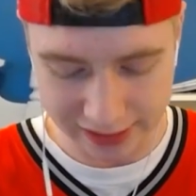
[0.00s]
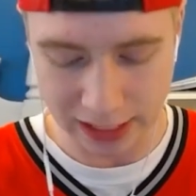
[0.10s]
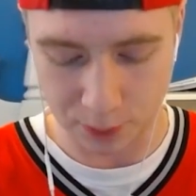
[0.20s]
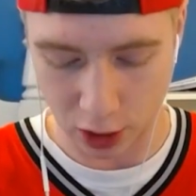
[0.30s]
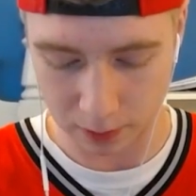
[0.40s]
It's
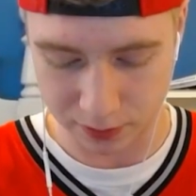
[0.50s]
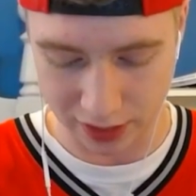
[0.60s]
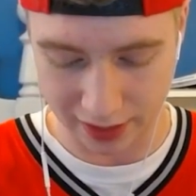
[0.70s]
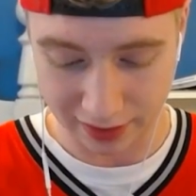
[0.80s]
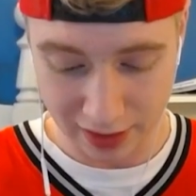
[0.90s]
E-Barbs.
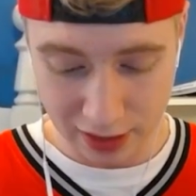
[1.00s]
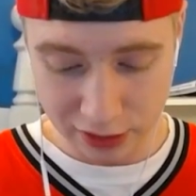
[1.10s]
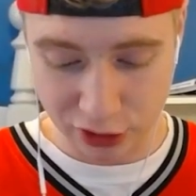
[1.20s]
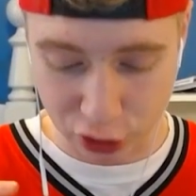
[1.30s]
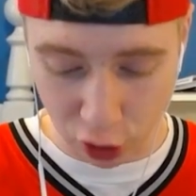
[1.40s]
Like,
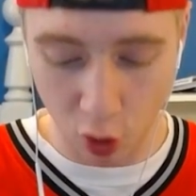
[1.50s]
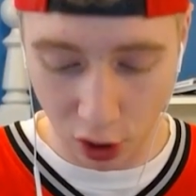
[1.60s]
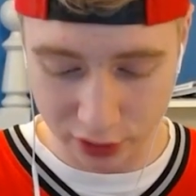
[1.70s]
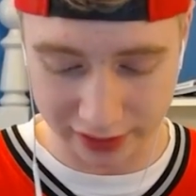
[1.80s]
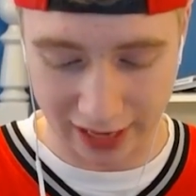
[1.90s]
so
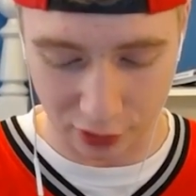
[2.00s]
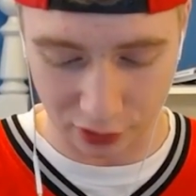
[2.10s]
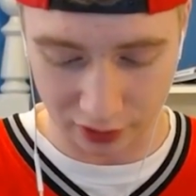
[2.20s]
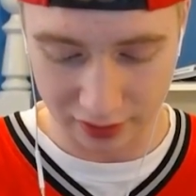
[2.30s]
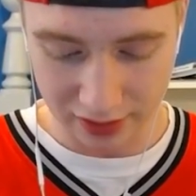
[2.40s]
hard to
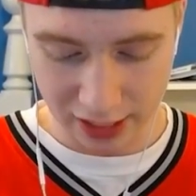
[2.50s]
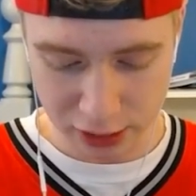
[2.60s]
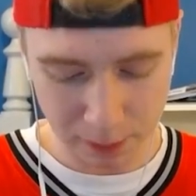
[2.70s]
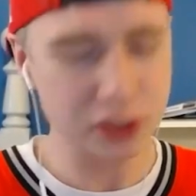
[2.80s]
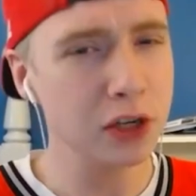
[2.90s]
counter,
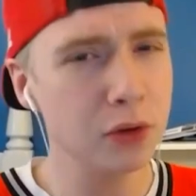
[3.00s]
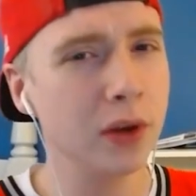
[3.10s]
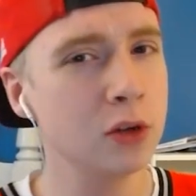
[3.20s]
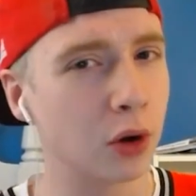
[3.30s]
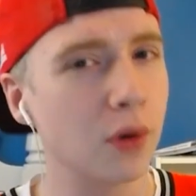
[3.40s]
especially
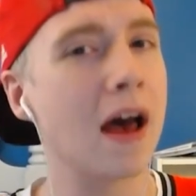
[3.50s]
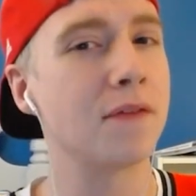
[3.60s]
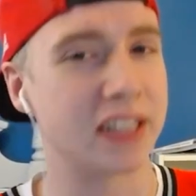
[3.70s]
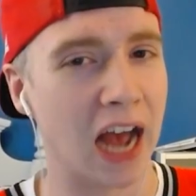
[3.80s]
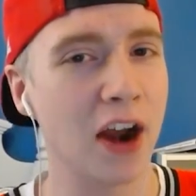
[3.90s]
when you don't
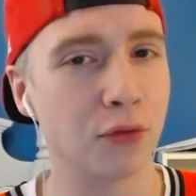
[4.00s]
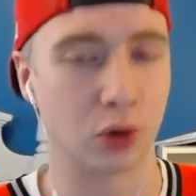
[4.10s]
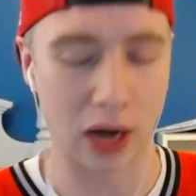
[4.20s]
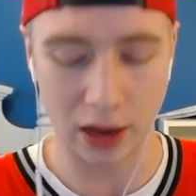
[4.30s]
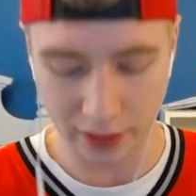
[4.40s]
have a ton of
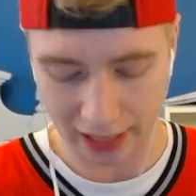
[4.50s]
ground.